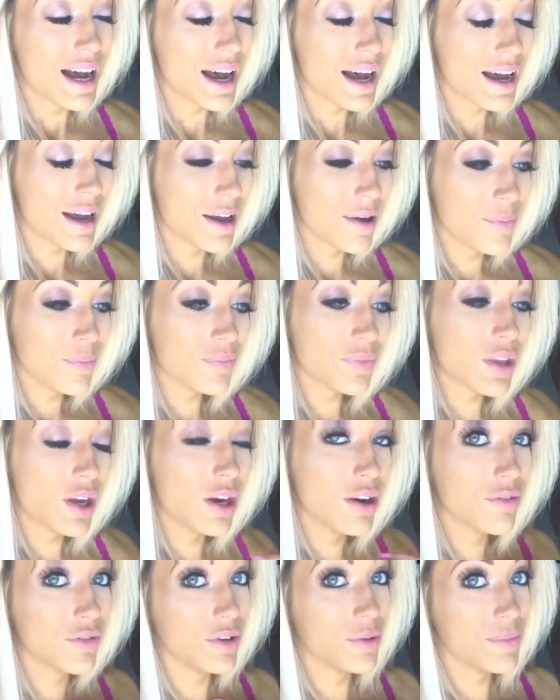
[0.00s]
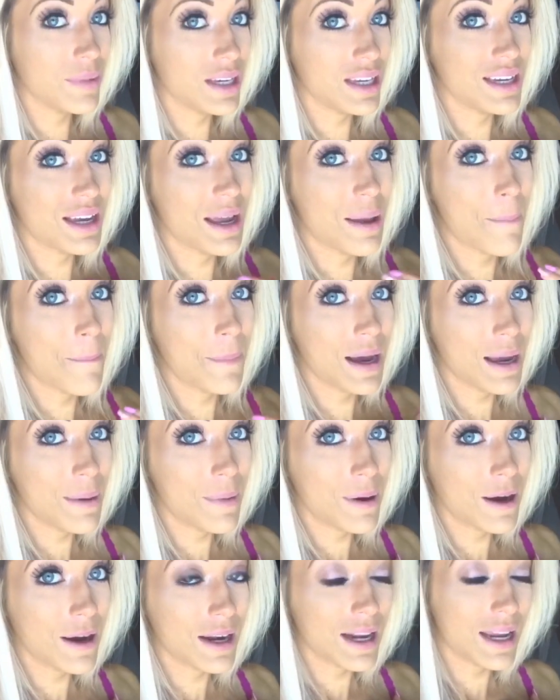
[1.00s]
are for me and my
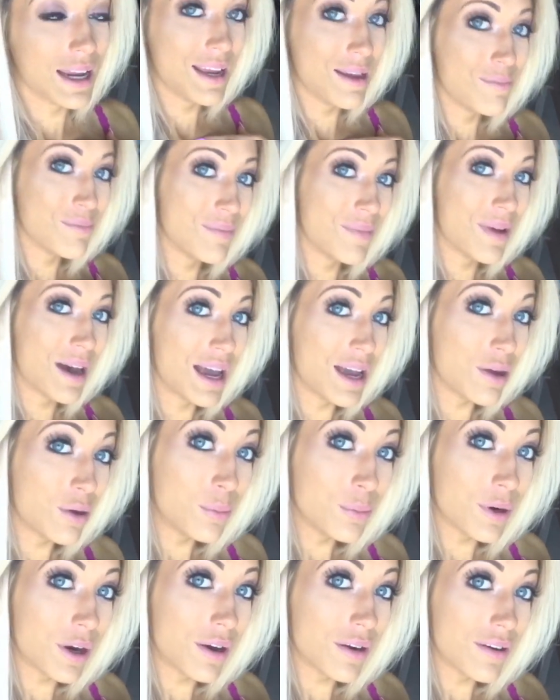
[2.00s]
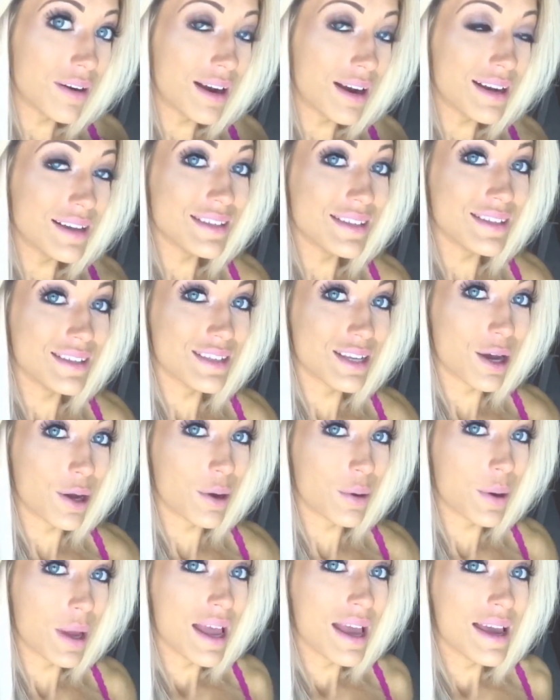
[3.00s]
body and my own progress,
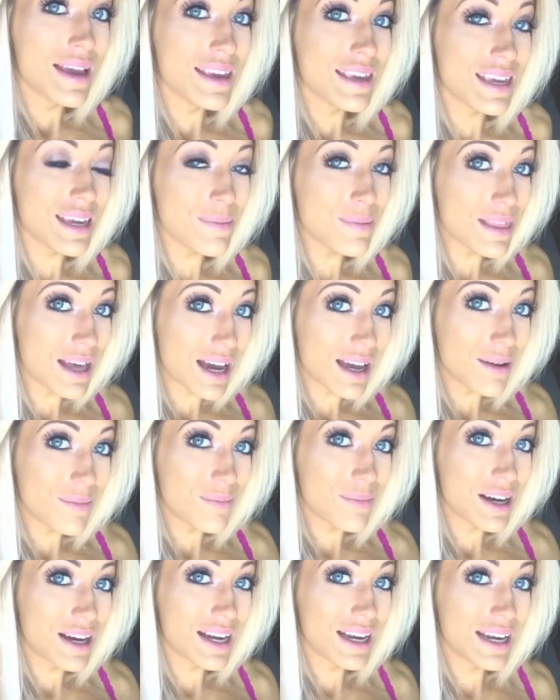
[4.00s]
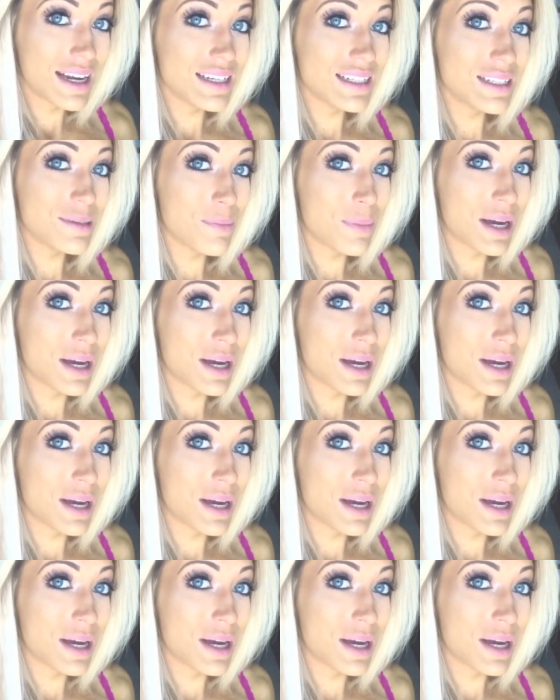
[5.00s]
so keep that in mind.